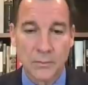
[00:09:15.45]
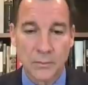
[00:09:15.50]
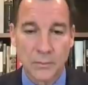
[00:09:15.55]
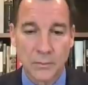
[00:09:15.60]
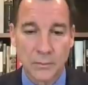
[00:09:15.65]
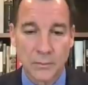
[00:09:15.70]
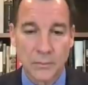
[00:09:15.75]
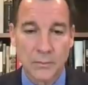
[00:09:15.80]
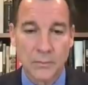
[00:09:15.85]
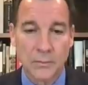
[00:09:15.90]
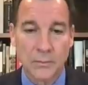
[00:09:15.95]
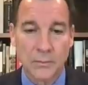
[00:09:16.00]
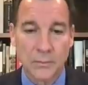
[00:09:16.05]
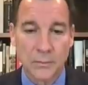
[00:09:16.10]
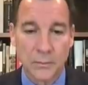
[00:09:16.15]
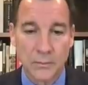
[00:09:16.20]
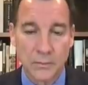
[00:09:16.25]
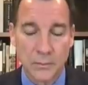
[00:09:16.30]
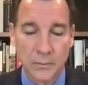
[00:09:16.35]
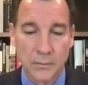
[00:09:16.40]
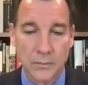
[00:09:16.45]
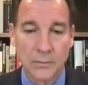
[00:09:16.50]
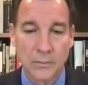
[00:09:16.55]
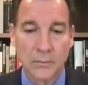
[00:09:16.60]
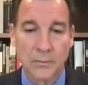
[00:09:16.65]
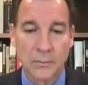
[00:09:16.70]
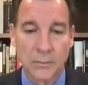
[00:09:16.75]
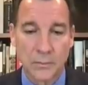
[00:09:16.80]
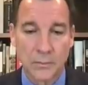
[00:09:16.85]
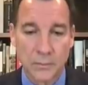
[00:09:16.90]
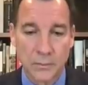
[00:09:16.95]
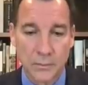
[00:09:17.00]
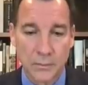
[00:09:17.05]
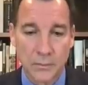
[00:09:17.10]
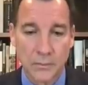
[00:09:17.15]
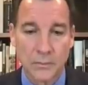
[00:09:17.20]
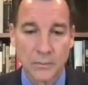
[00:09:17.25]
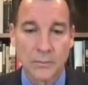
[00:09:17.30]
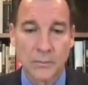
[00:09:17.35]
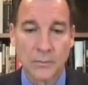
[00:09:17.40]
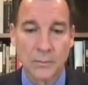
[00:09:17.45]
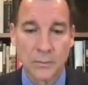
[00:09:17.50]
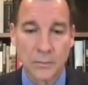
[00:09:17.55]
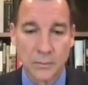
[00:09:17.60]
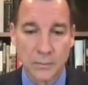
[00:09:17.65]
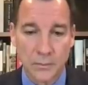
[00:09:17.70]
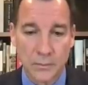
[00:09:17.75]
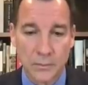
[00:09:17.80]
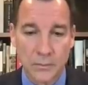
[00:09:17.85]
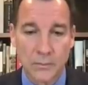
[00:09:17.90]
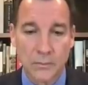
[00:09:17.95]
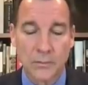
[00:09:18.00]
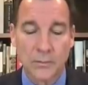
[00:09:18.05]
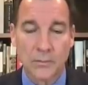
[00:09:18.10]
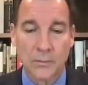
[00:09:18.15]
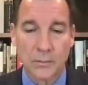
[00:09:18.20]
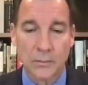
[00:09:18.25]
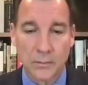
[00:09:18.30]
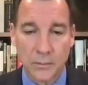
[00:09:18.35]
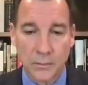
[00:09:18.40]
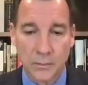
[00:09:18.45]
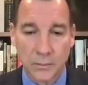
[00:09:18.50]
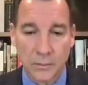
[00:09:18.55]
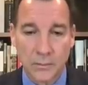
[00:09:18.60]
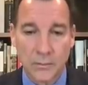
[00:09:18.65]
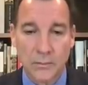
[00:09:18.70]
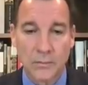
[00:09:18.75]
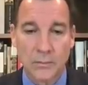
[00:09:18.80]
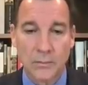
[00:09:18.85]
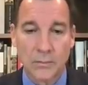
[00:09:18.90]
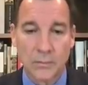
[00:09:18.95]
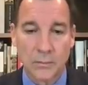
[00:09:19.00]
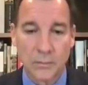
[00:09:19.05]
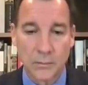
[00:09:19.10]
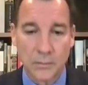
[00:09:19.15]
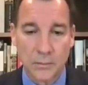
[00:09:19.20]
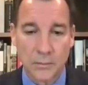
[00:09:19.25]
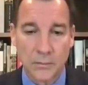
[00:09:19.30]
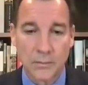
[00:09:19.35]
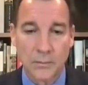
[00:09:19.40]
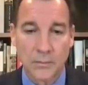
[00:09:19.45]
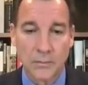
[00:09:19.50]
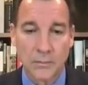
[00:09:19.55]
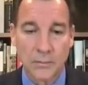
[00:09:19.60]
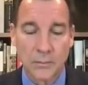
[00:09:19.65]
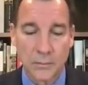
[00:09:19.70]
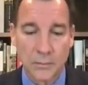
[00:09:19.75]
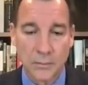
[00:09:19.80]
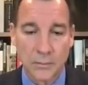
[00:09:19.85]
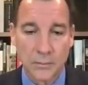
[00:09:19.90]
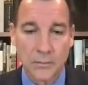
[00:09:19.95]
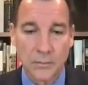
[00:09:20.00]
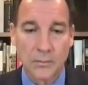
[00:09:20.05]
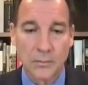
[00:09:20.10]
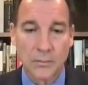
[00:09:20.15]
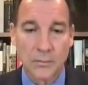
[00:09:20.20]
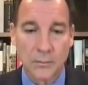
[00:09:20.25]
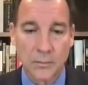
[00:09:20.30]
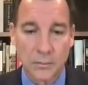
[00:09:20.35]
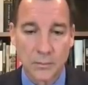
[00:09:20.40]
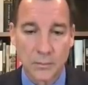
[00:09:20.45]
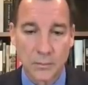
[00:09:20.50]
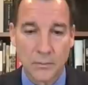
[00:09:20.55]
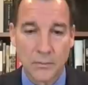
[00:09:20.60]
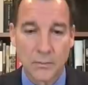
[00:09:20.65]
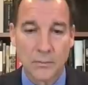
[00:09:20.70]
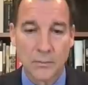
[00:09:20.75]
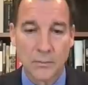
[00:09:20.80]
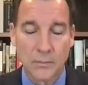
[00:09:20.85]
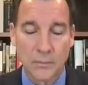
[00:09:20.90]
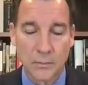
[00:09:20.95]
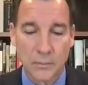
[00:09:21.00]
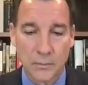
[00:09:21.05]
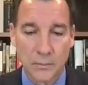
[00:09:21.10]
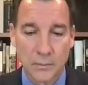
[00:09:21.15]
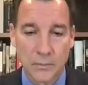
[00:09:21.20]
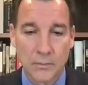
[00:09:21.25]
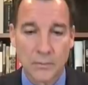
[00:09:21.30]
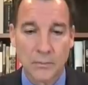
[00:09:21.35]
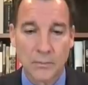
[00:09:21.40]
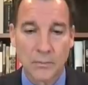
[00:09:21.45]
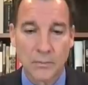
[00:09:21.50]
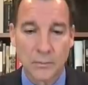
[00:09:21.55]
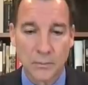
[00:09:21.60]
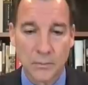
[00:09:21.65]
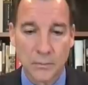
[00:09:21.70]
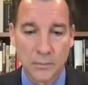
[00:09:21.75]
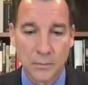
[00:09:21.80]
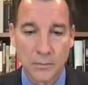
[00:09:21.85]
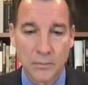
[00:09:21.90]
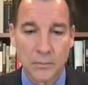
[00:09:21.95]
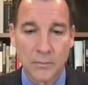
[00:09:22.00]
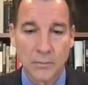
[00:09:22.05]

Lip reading: [no speech]